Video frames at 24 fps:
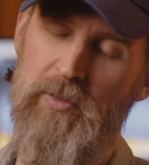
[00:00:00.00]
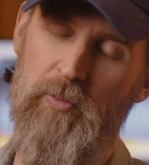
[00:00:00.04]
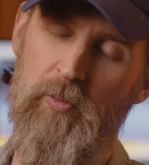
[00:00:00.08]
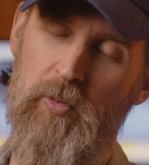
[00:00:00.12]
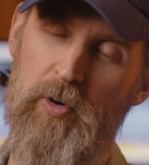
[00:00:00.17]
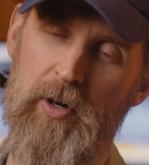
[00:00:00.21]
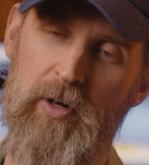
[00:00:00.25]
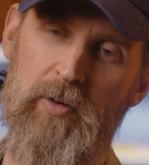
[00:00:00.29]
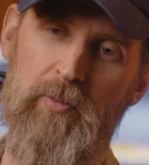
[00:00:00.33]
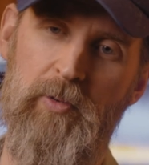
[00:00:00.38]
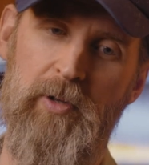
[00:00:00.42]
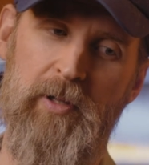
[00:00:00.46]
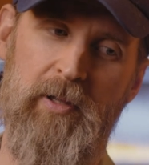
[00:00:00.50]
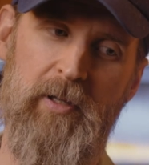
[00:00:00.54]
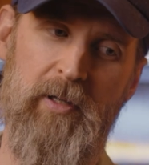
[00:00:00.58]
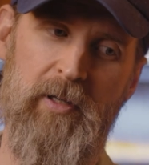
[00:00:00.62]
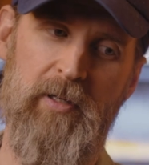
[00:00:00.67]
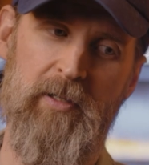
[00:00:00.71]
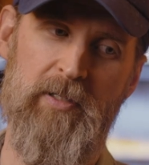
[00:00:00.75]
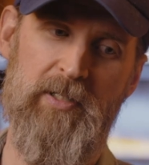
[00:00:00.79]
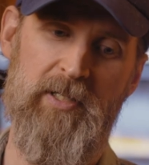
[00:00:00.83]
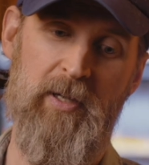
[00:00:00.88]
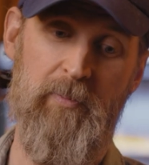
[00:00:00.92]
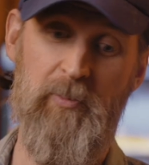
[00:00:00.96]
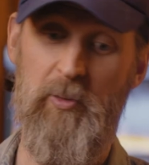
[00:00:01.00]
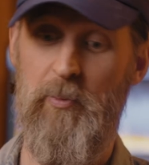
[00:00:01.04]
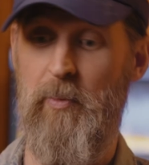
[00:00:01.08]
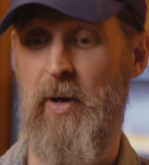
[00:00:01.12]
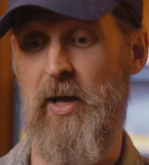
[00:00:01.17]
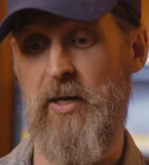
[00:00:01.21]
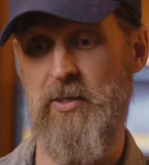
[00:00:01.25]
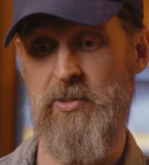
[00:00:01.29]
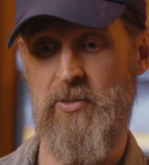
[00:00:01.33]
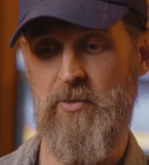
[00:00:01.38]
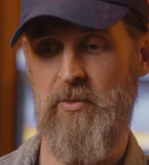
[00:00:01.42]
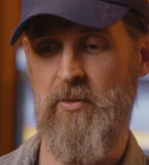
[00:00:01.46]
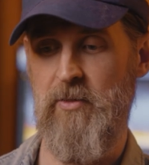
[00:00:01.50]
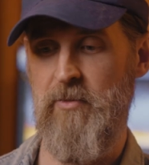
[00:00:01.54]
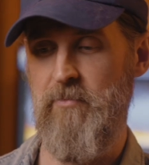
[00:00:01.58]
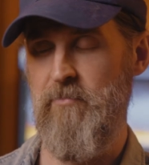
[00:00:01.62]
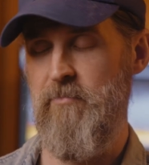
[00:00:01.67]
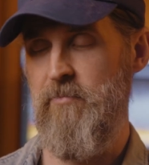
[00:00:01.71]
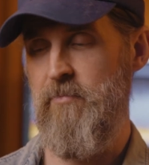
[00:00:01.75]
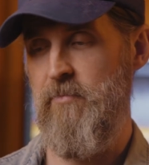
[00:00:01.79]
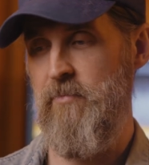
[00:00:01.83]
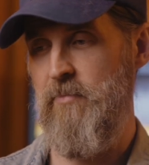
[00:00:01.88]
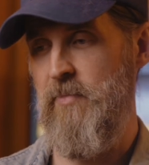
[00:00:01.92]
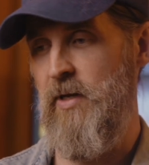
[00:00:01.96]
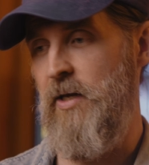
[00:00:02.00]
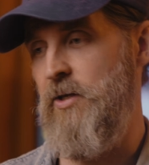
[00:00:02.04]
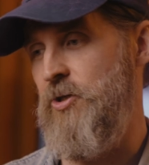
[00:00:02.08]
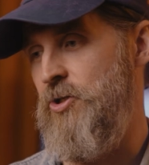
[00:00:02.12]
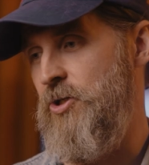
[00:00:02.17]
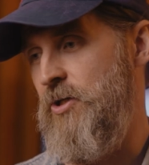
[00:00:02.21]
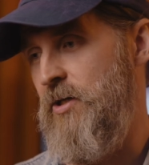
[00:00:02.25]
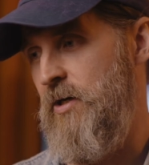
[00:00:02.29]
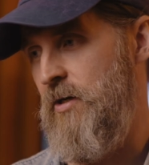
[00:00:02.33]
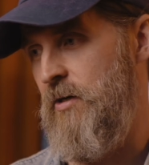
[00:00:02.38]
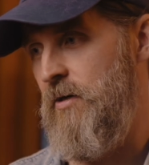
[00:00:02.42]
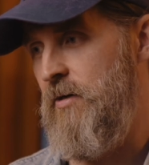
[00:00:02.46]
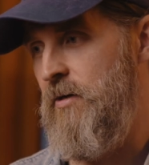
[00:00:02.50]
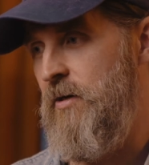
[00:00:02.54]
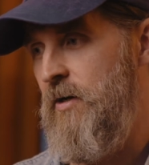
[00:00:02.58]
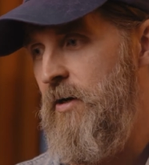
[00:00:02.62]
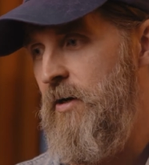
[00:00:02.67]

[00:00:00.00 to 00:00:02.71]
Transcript: to work with a separate mastering engineer.